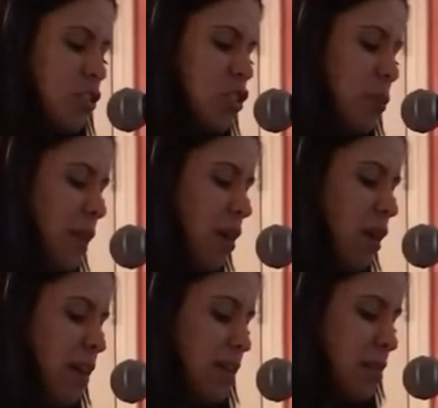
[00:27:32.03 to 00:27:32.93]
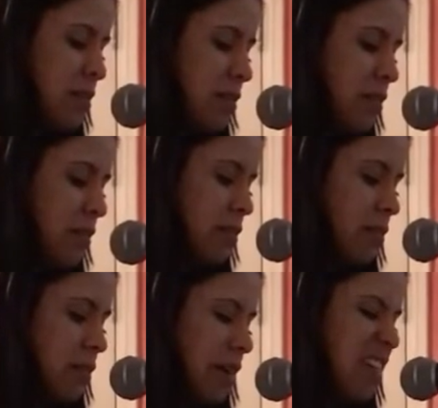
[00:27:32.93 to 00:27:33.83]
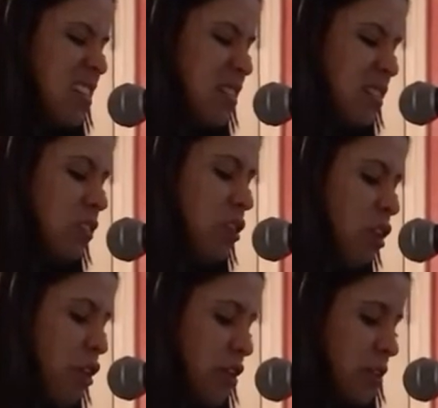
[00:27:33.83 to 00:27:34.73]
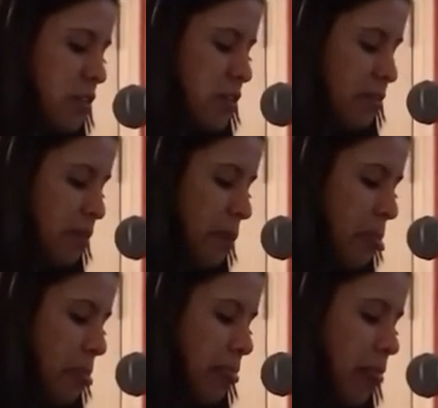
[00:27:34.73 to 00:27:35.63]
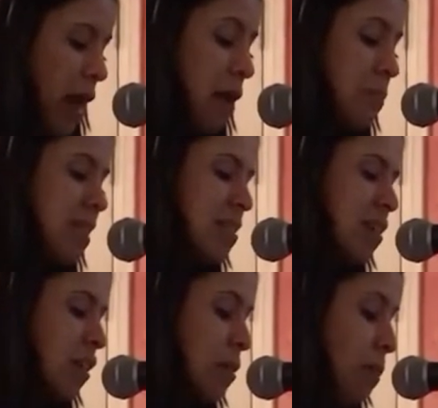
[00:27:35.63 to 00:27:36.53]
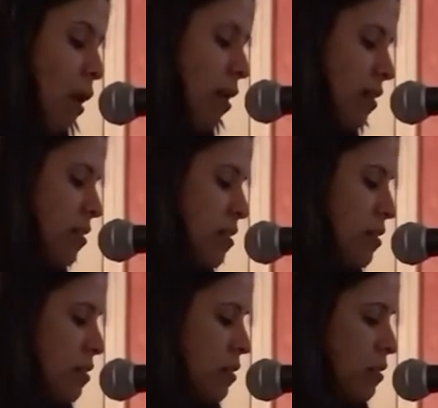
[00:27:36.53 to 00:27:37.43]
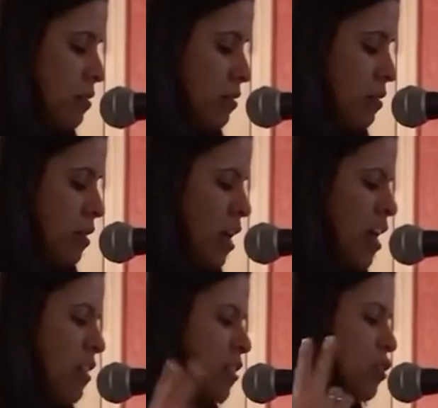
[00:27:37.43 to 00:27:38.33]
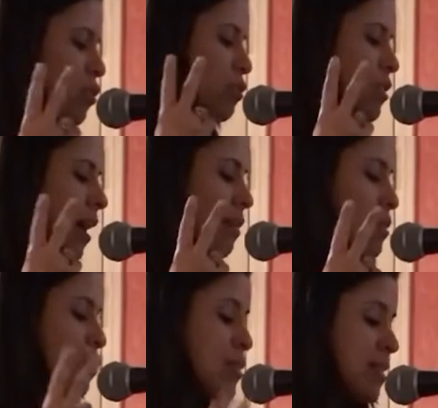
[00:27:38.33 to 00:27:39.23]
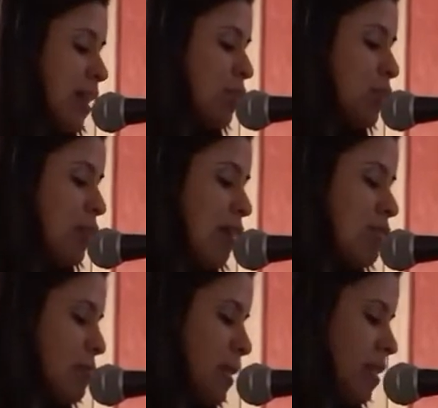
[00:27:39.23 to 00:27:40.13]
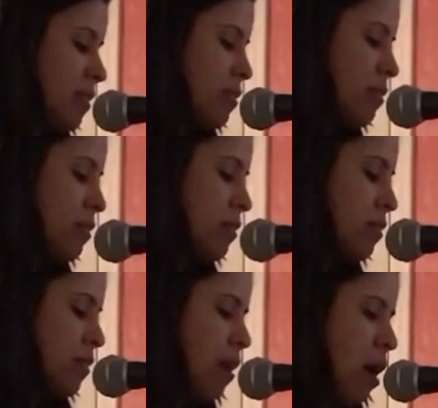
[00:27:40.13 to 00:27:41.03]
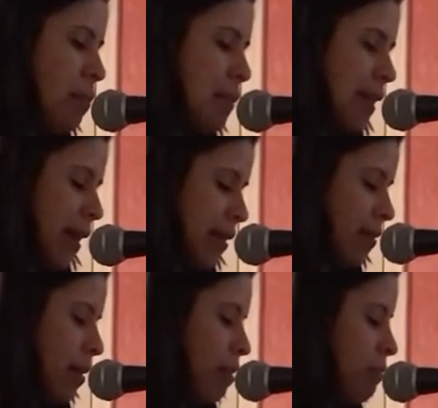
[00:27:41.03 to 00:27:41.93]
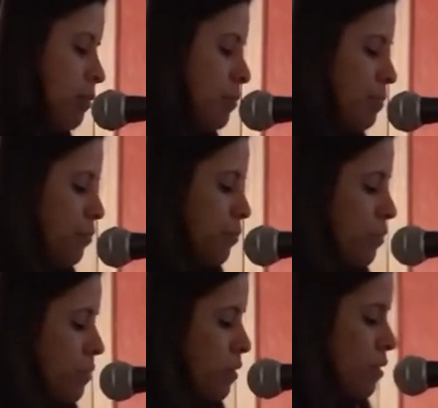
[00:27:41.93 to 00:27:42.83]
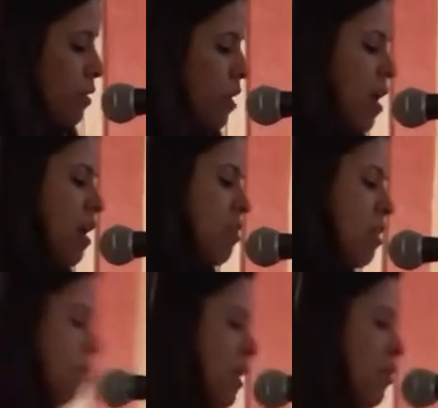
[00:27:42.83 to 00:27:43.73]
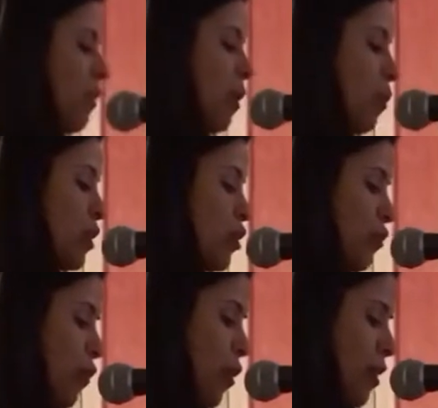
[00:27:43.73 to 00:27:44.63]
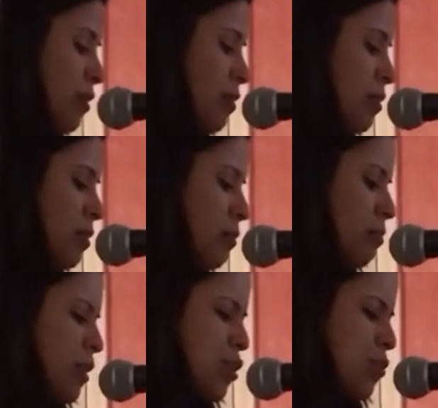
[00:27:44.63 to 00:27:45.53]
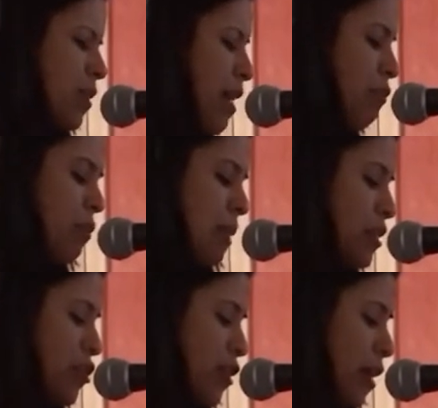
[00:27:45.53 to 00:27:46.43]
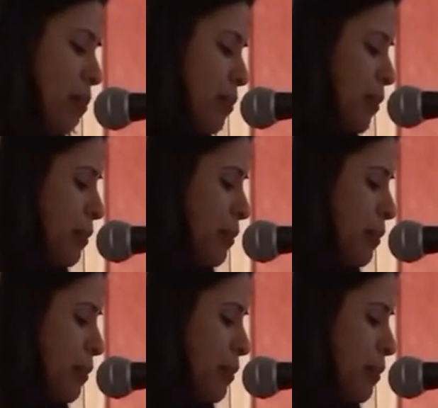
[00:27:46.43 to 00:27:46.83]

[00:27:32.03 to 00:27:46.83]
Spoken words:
To be honest, it still hurts. I miss the good parts. The 2 times you said you loved me, complicated love. The mother I wished for, but you never measured up.